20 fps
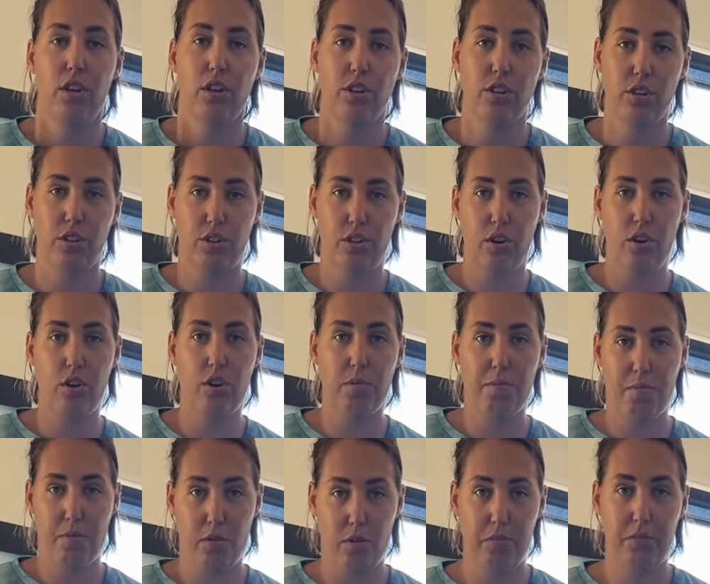your dog
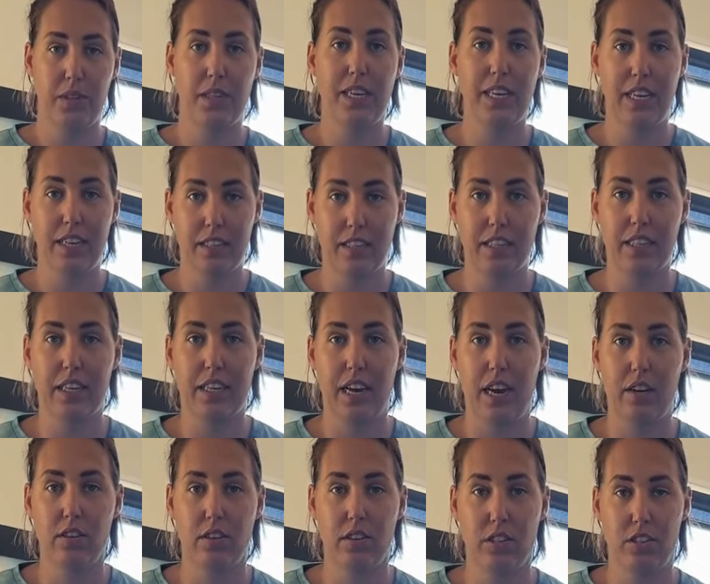probably isn't
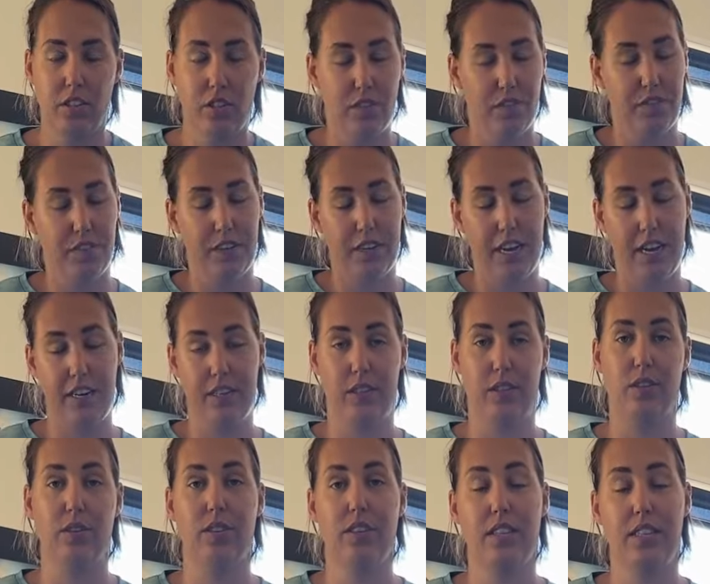counter surfing as
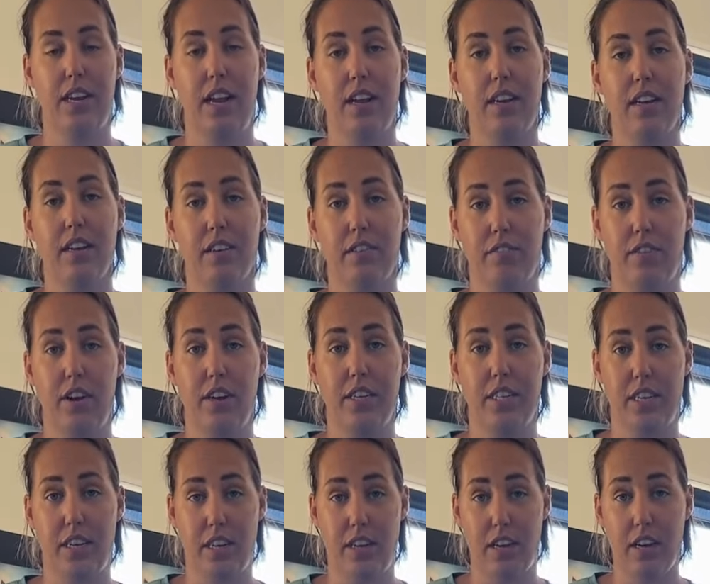you're standing right
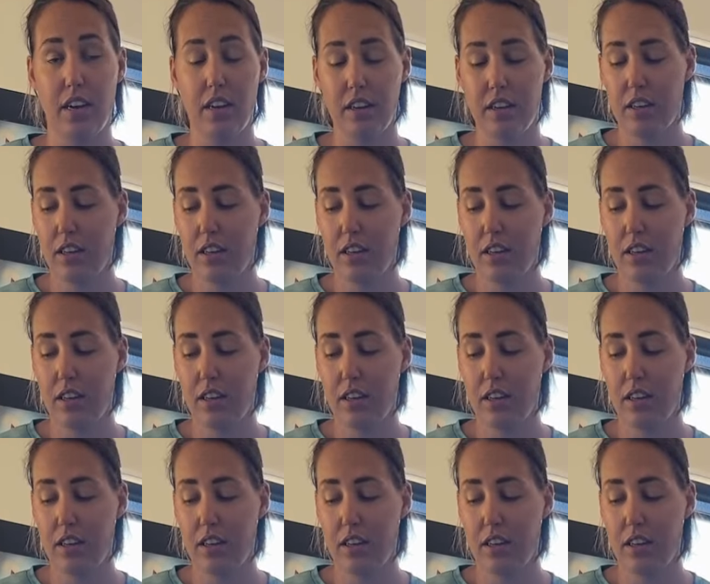here,